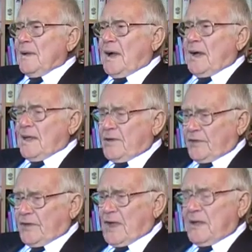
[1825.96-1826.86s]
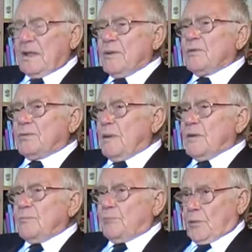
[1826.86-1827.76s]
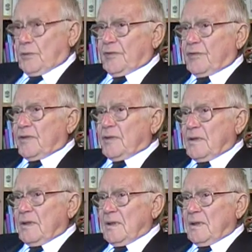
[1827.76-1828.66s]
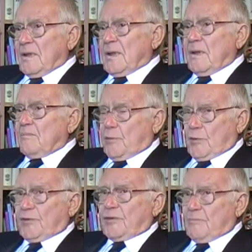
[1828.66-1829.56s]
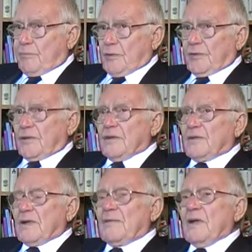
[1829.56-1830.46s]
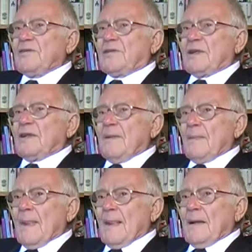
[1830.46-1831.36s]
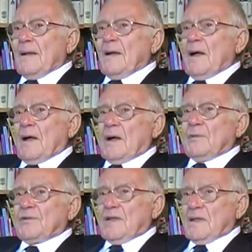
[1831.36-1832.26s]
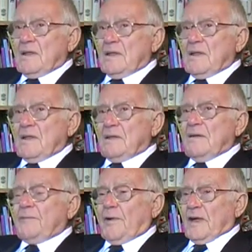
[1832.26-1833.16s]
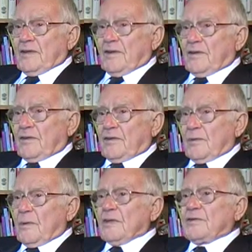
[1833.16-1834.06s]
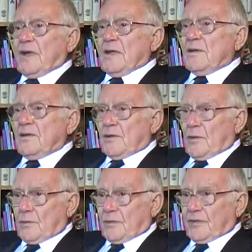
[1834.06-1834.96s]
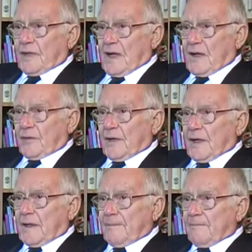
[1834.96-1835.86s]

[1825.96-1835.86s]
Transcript: I understand he was one who pushed and pushed and pushed until eventually I was suddenly invited to attend a course at Catterick,